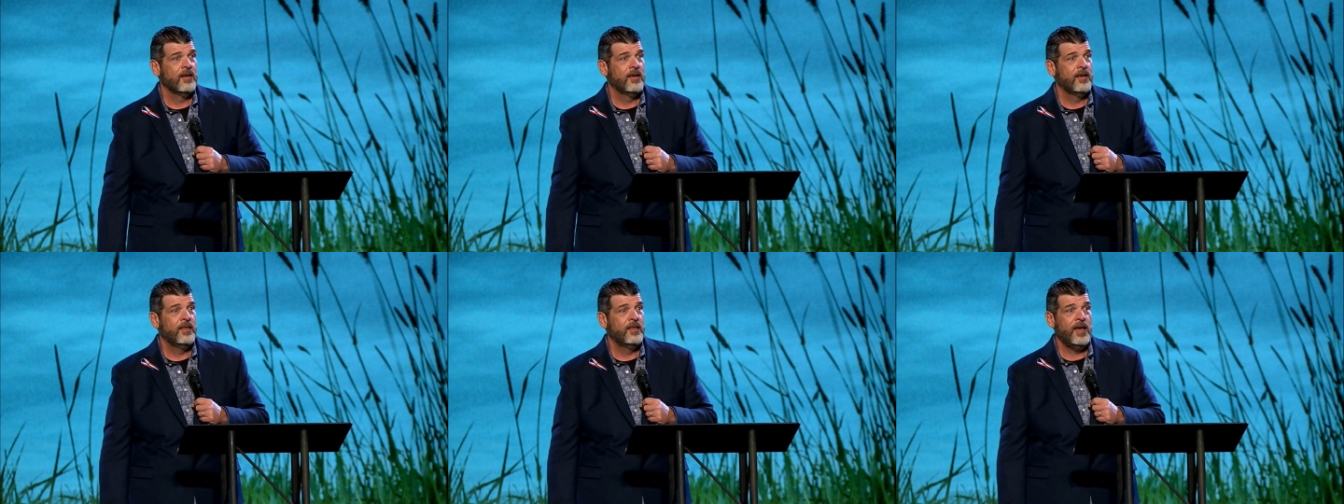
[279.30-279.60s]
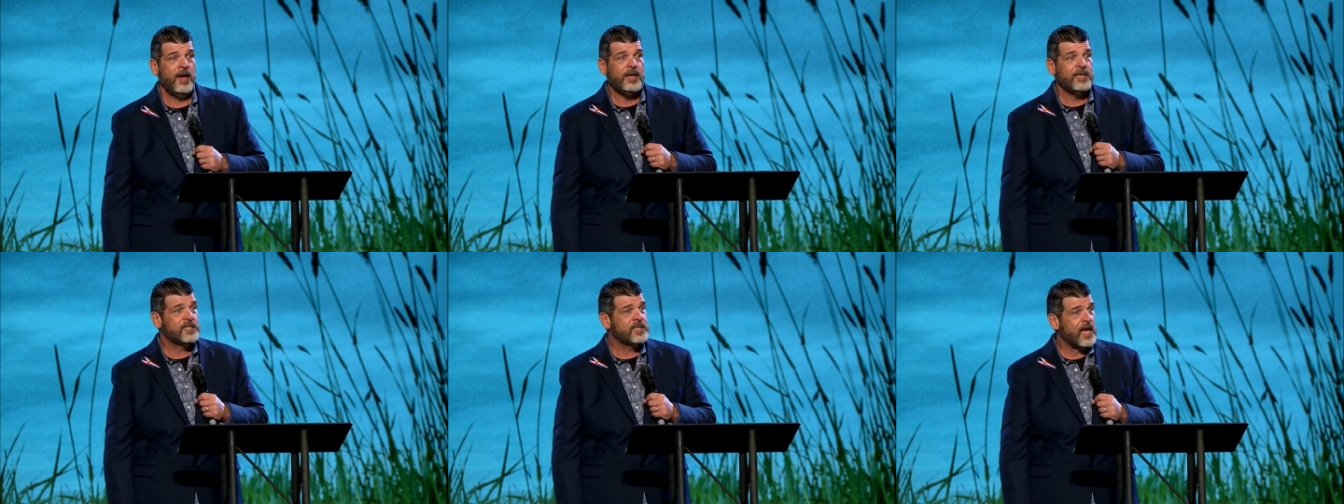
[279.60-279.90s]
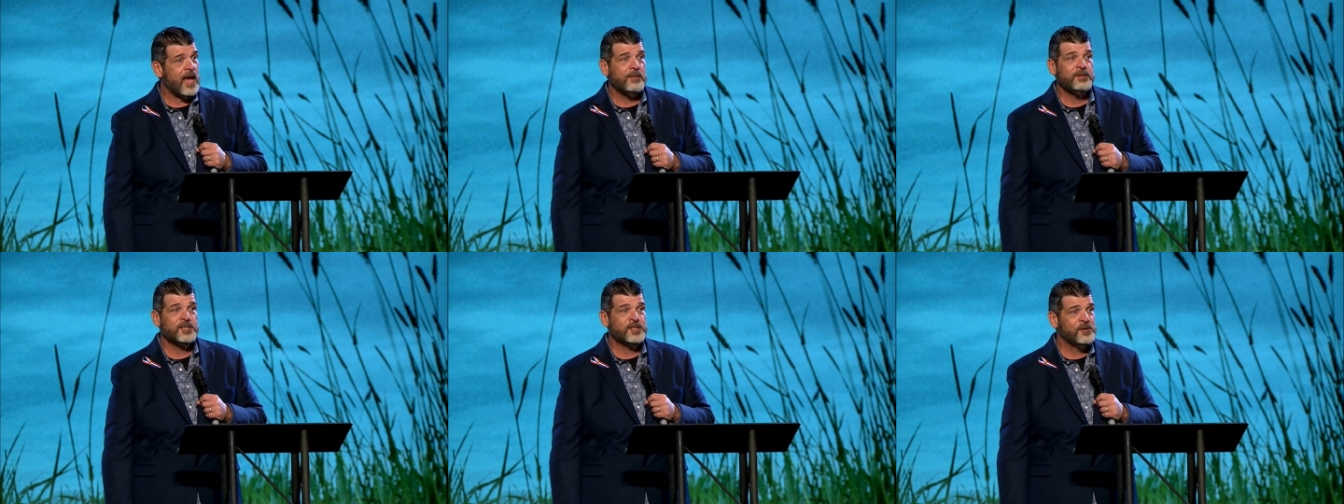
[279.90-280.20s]
That is
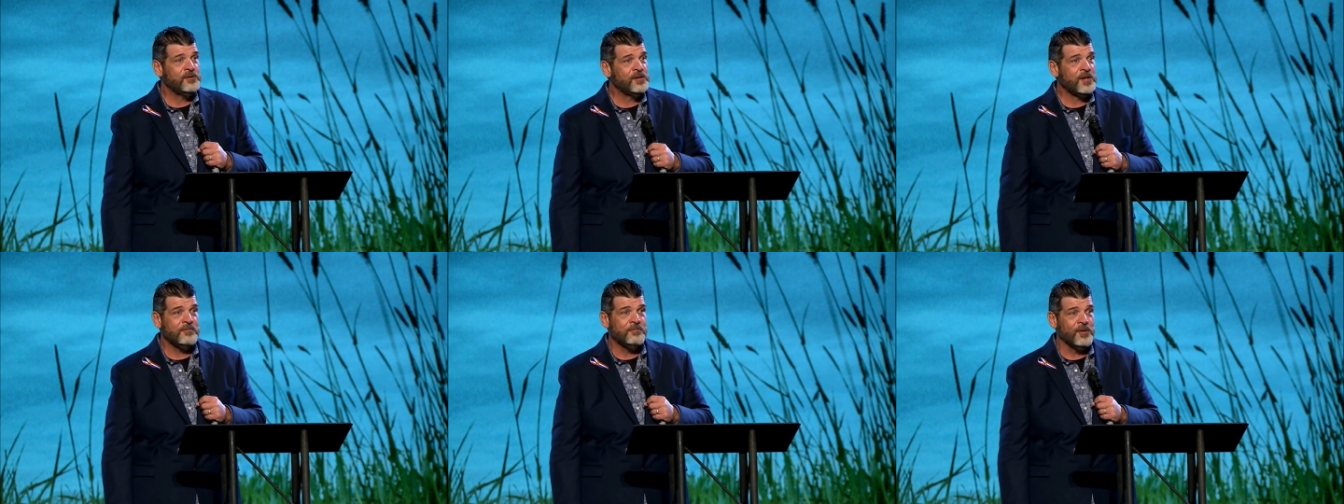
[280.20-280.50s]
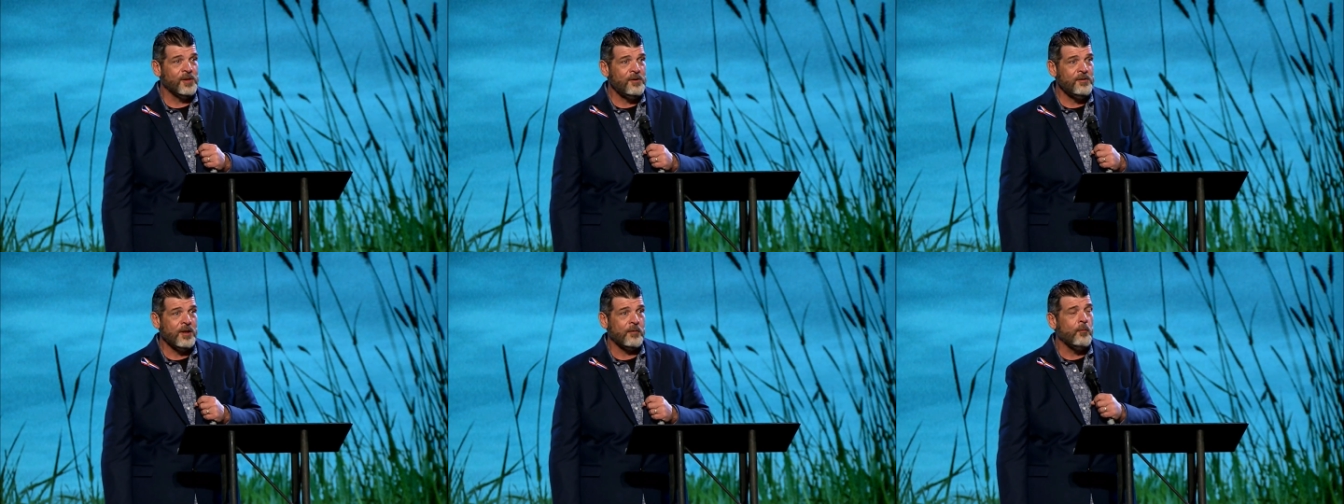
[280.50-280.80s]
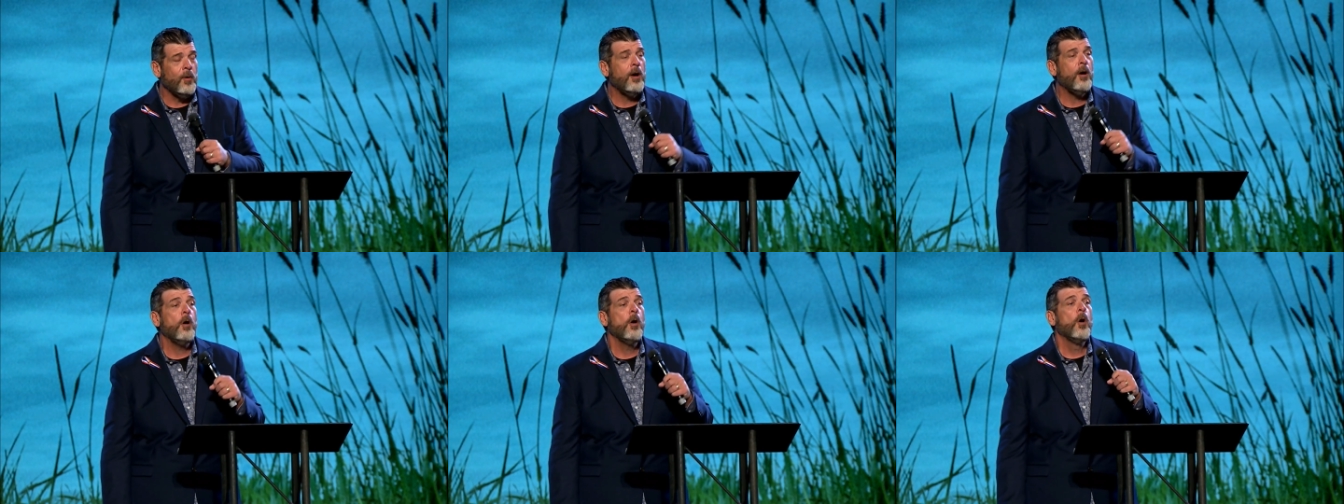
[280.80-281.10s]
absolutely baloney.
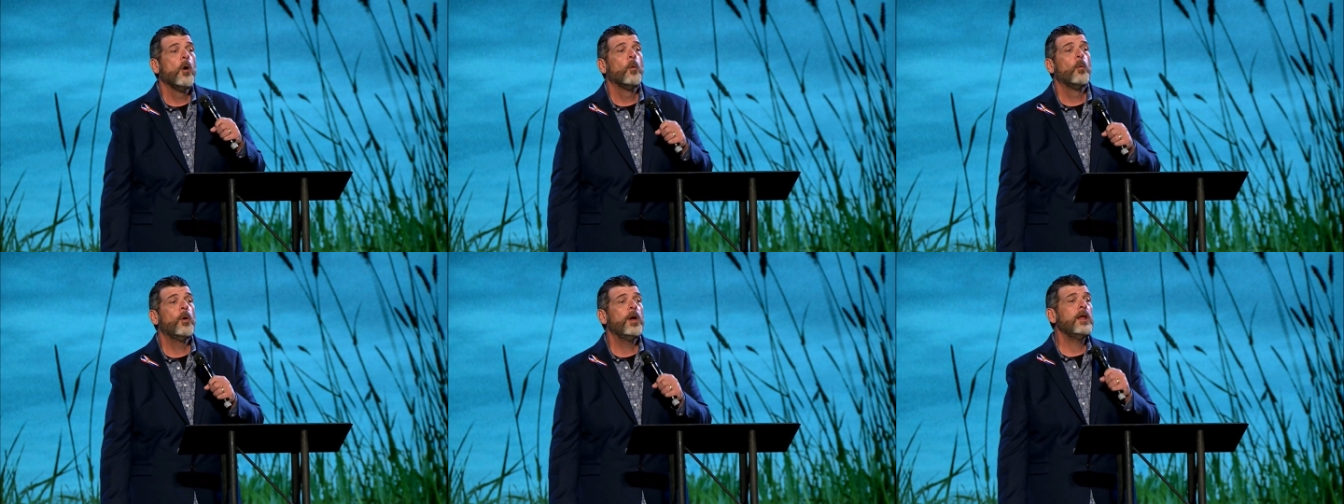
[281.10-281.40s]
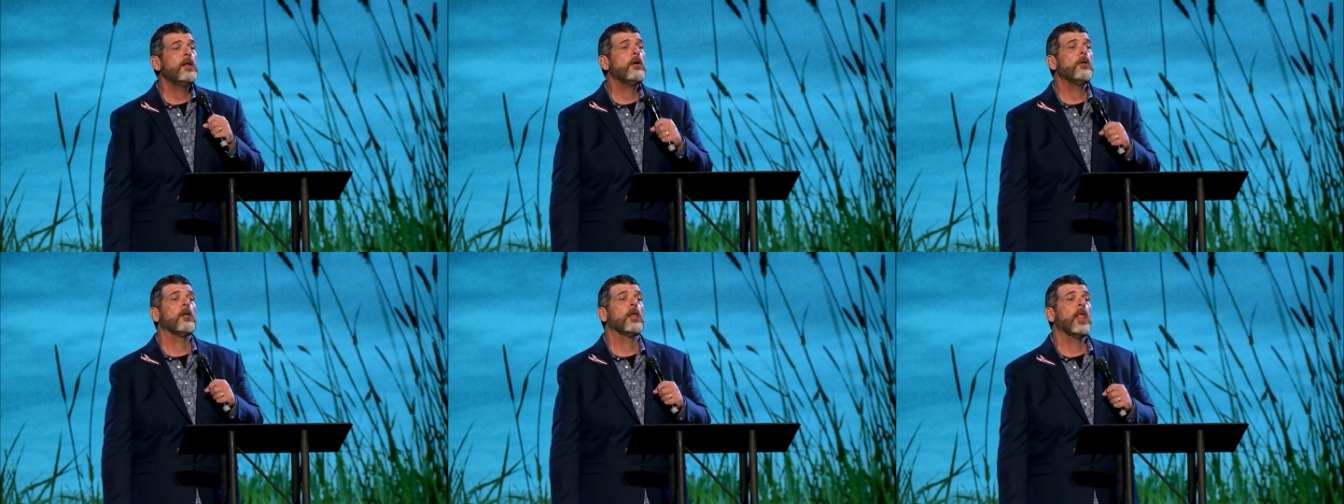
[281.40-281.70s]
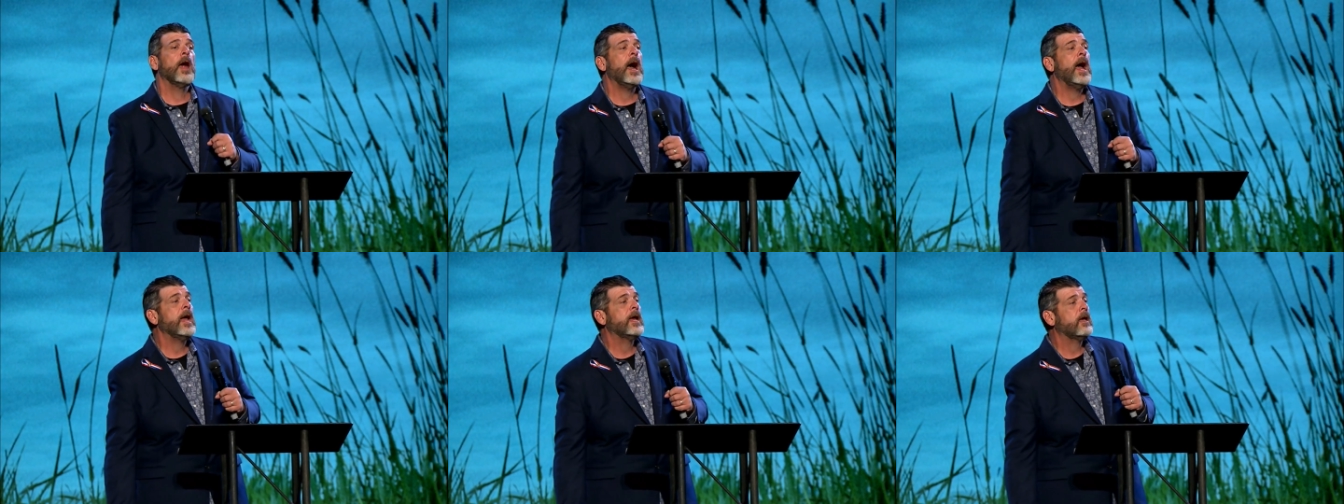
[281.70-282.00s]
Well, we don't
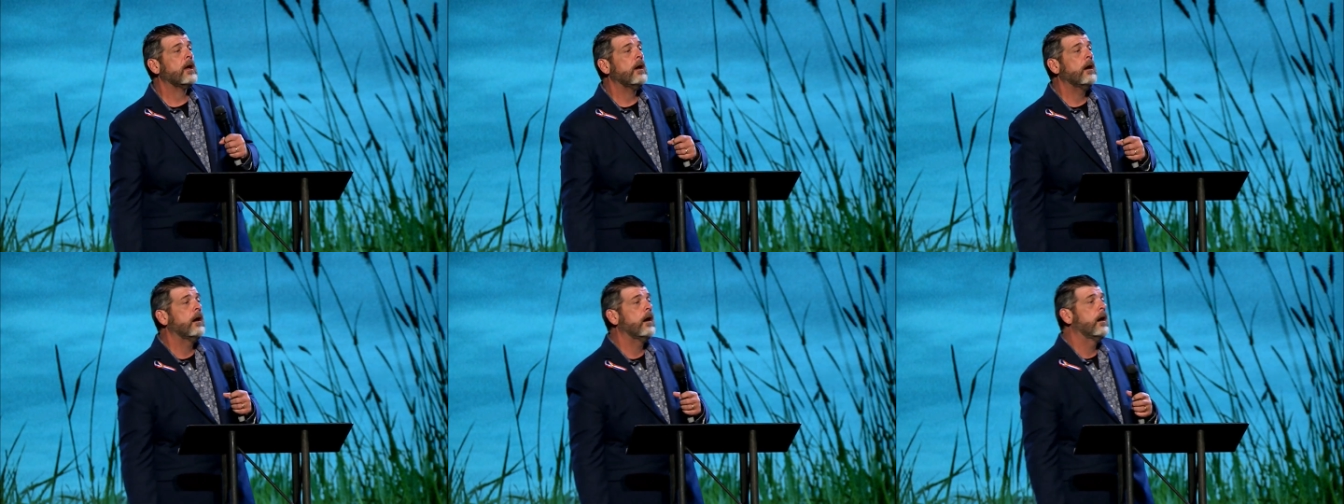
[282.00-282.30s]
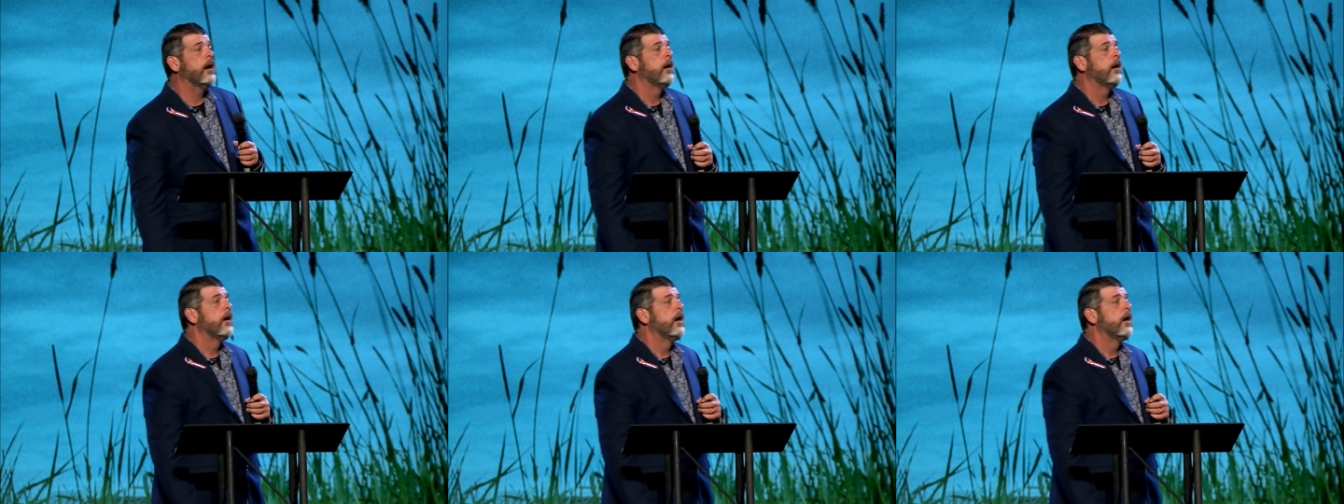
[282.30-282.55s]
like, uh,